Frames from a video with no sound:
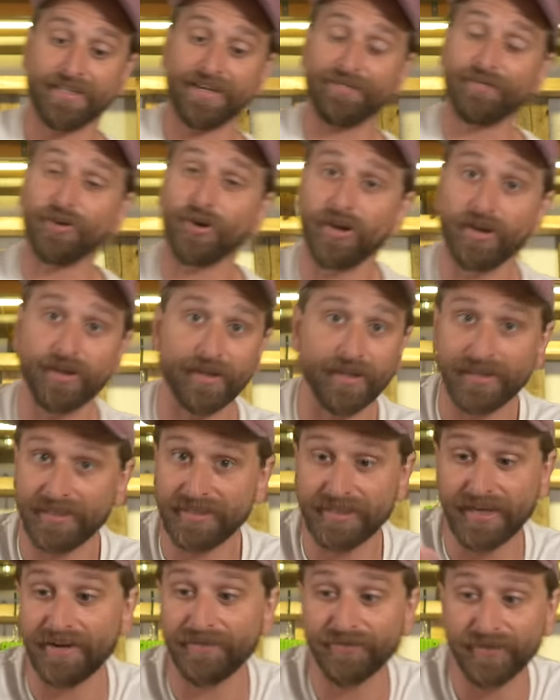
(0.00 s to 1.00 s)
I've gone,
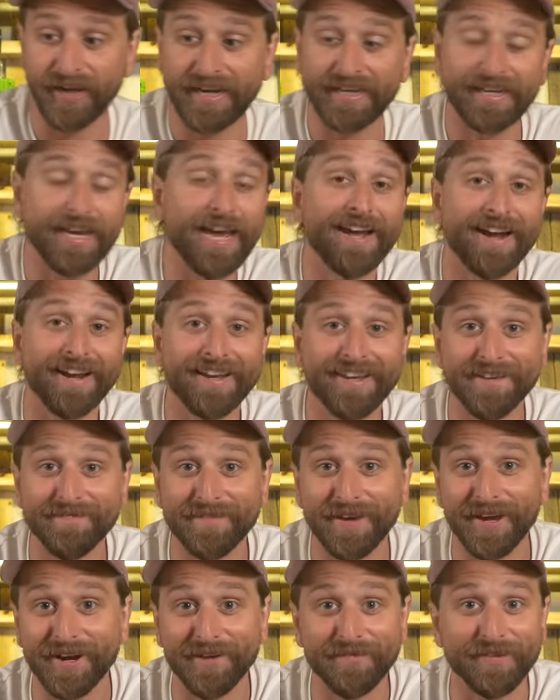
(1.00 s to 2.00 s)
I keep
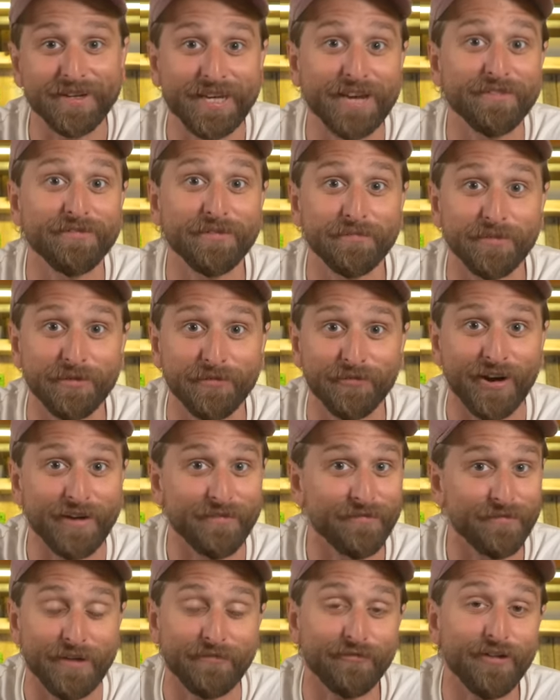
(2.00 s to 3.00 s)
getting them and giving them to
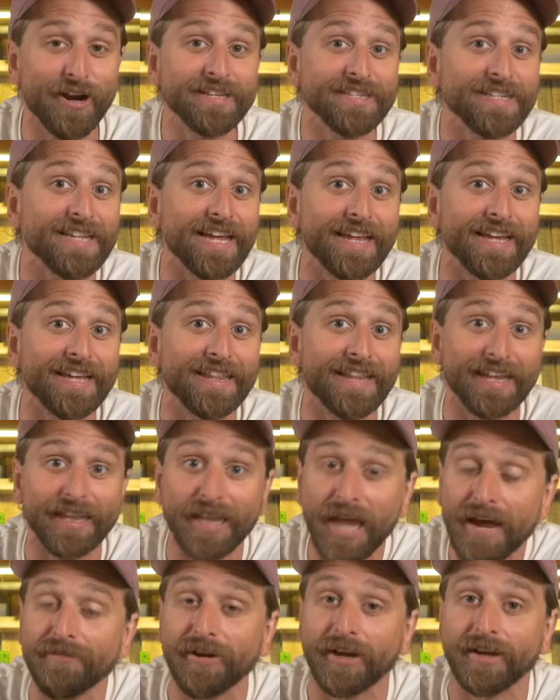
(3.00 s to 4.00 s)
my friends and they
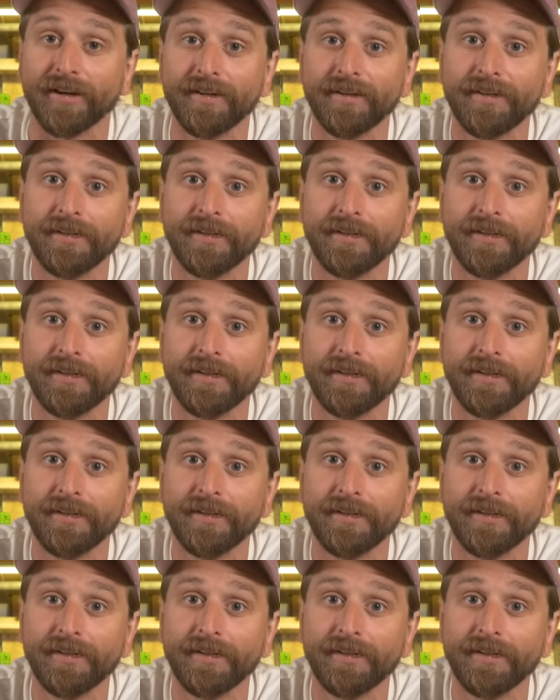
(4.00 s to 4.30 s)
love it.